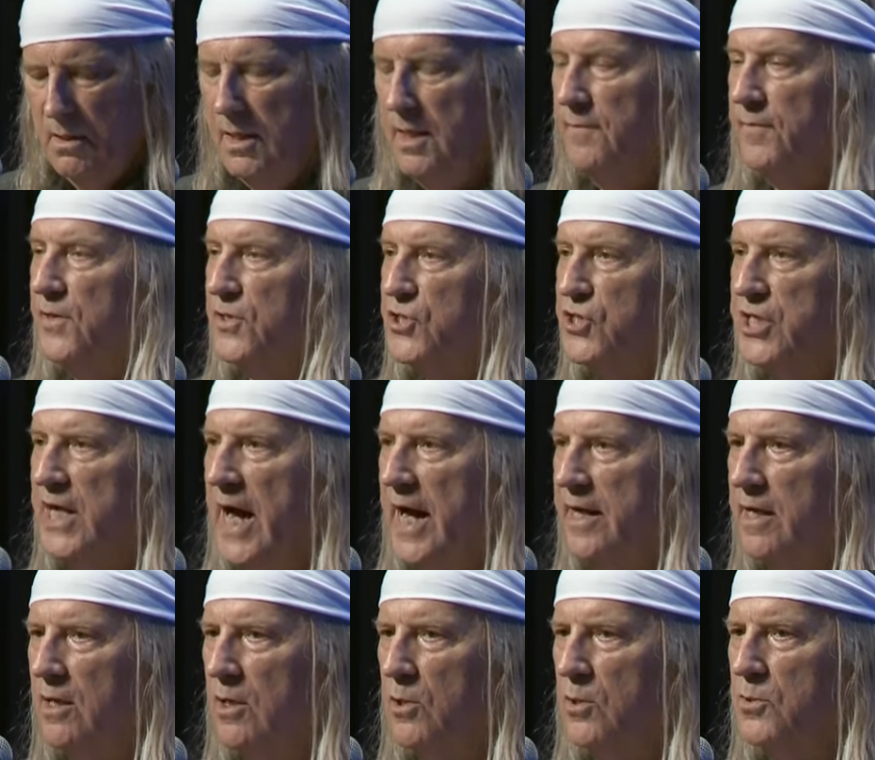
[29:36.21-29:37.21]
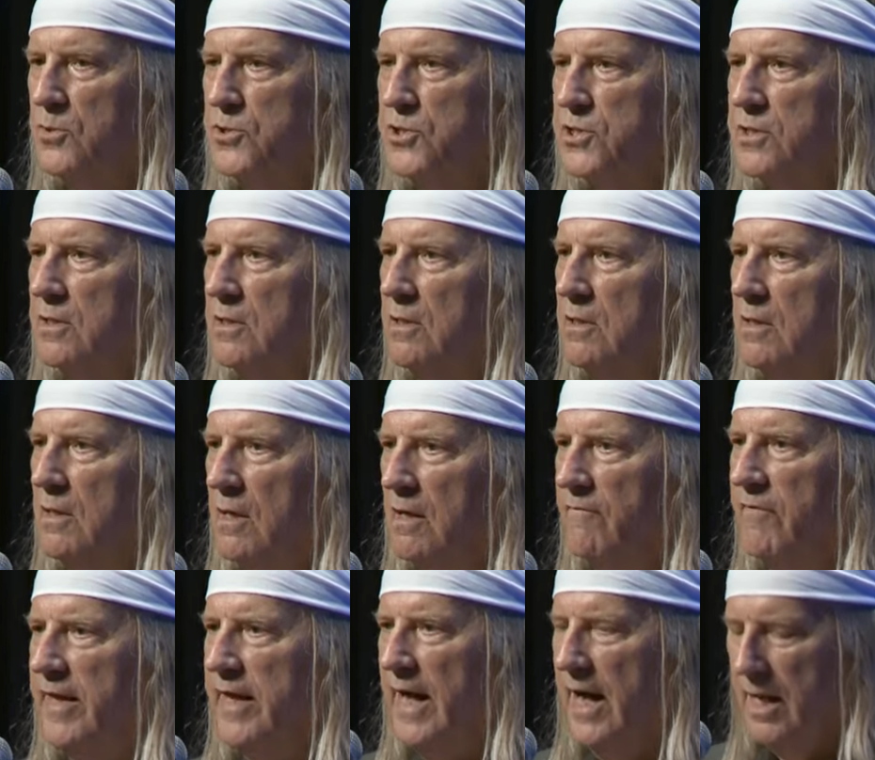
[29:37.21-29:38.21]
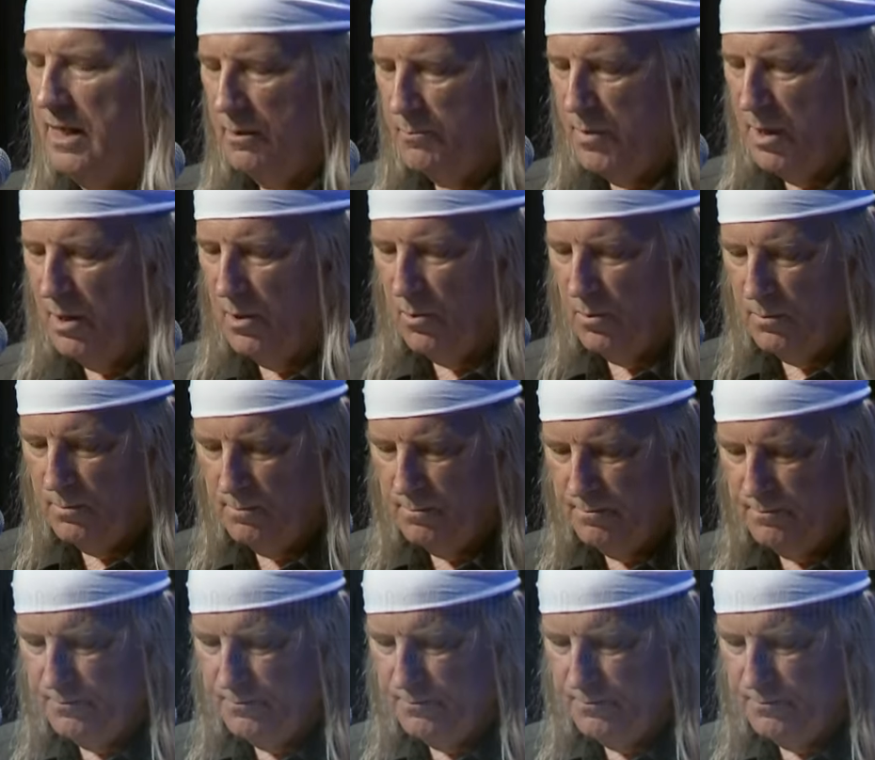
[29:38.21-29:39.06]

in the shadows of the Alamo.